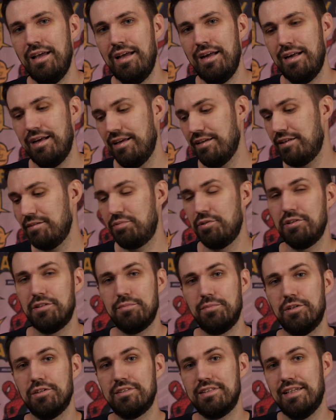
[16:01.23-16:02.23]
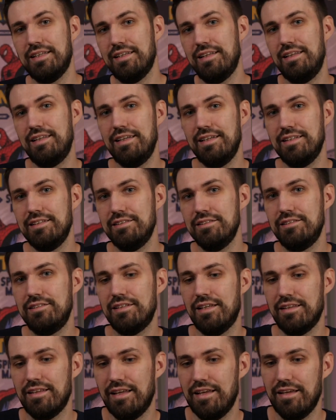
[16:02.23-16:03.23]
I like to put the books into
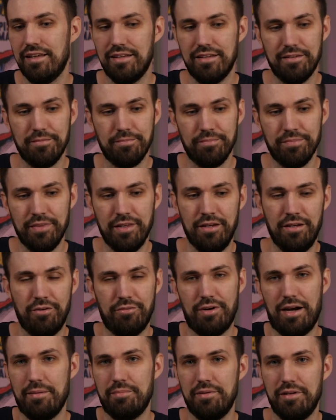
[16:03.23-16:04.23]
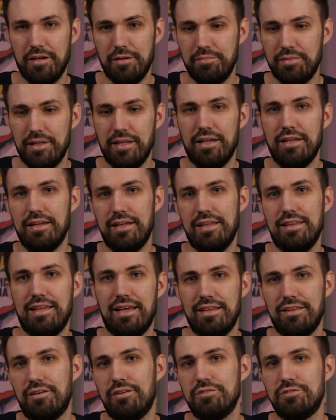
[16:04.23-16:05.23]
these and then wrap it up and then in
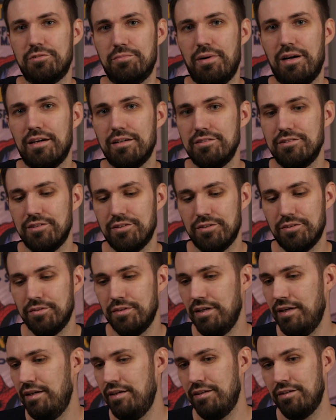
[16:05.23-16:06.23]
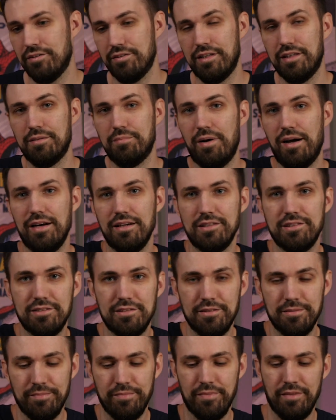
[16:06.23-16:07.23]
that larger box. So you'll need the
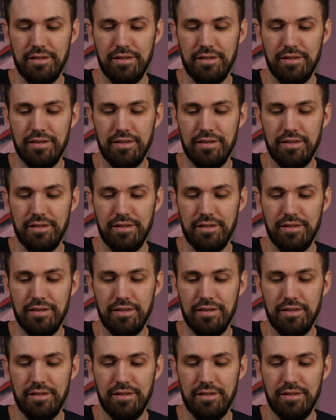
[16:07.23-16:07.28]
box.